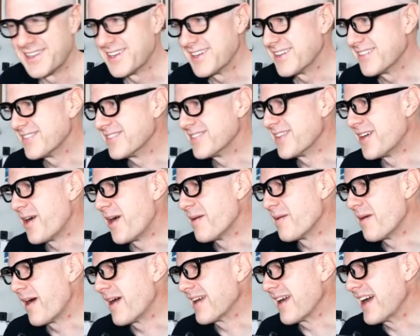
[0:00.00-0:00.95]

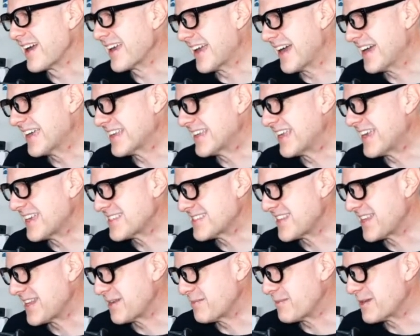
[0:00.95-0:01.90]
I guess
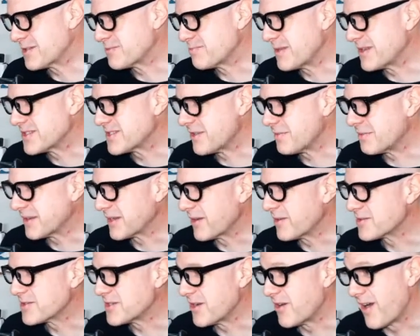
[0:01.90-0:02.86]
that it must mean something
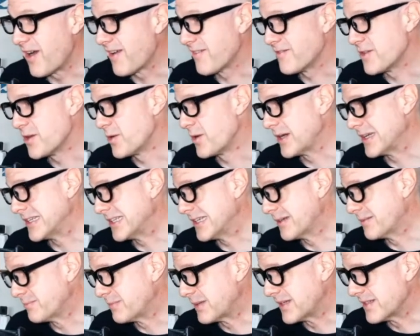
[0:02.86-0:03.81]
else here. I have no
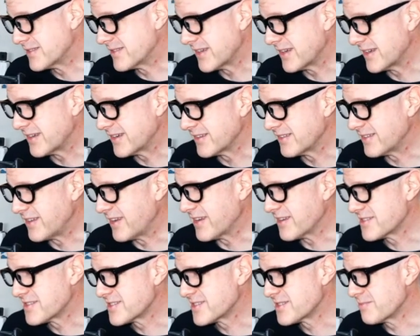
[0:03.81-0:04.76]
idea, but
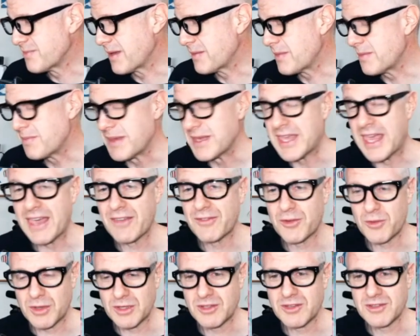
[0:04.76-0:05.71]
yes, maybe be
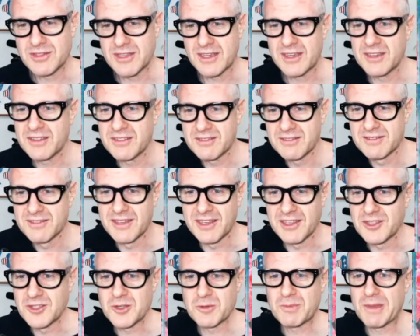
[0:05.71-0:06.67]
careful when you say
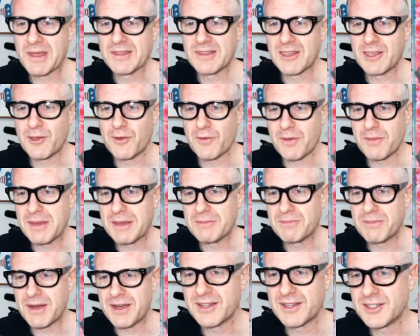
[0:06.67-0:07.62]
in Japan that you have a
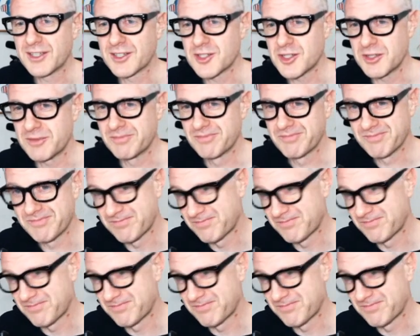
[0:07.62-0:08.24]
meat addiction.